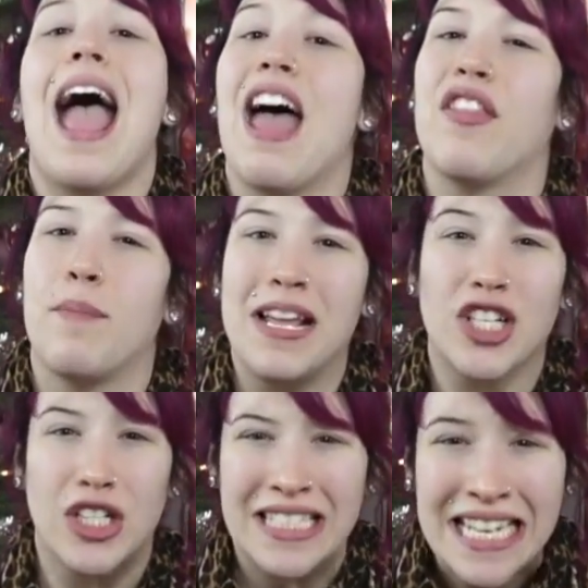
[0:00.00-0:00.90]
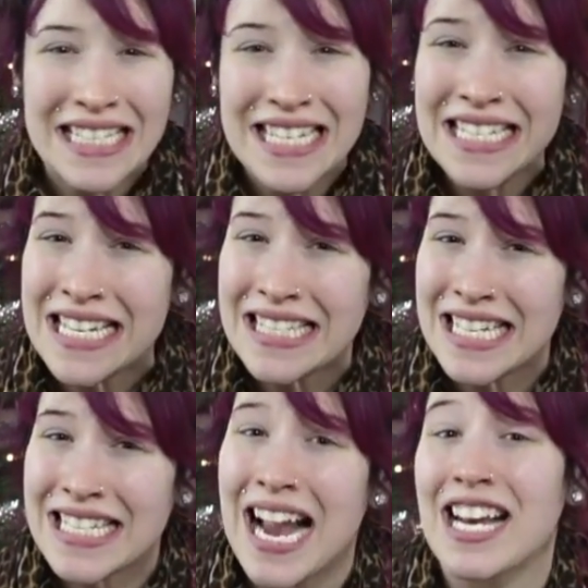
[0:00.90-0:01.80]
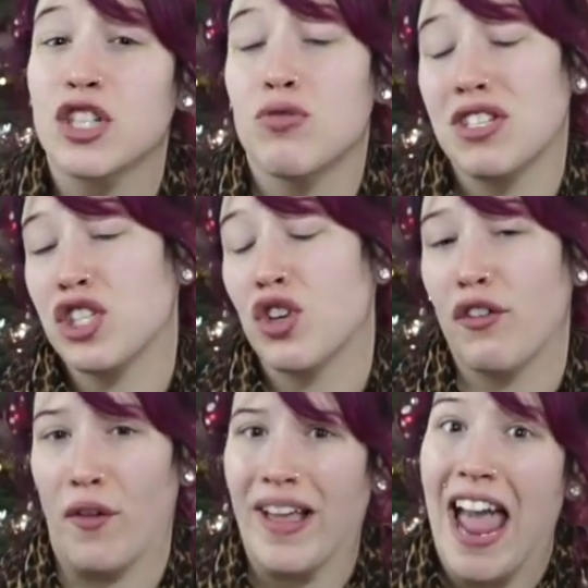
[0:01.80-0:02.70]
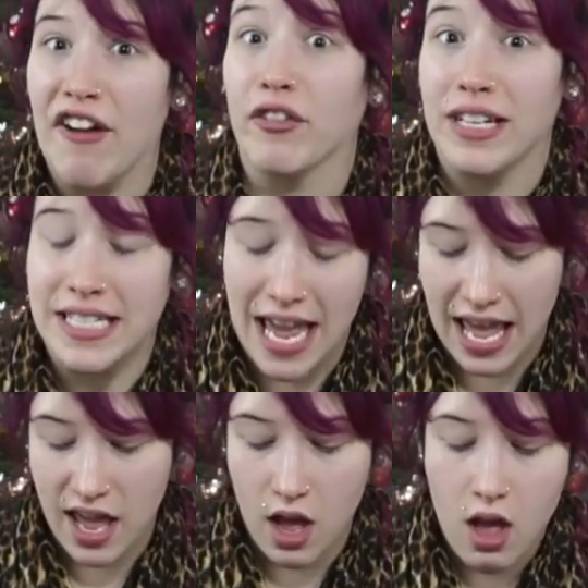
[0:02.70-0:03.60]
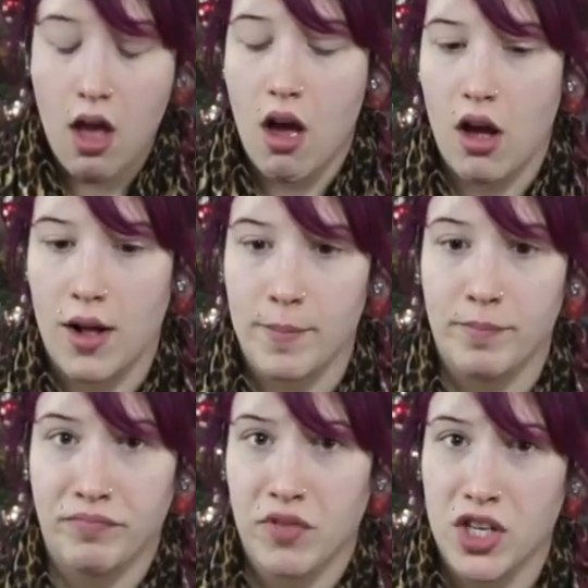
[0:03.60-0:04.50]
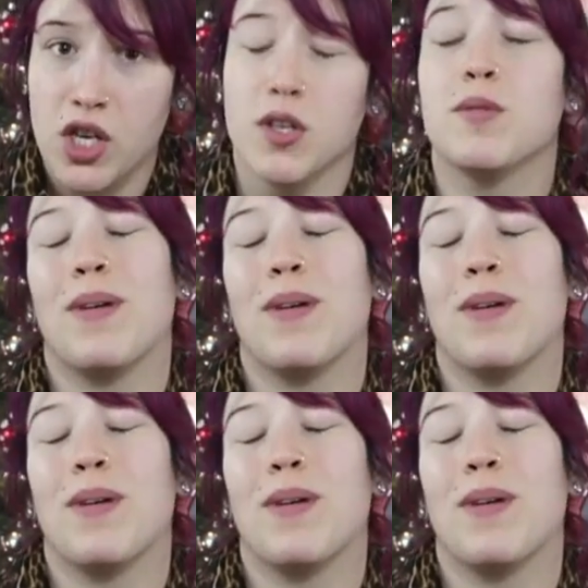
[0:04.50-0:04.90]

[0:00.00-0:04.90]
And the beads are teensy, teensy, tiny. So this is good for like everyday Um, use.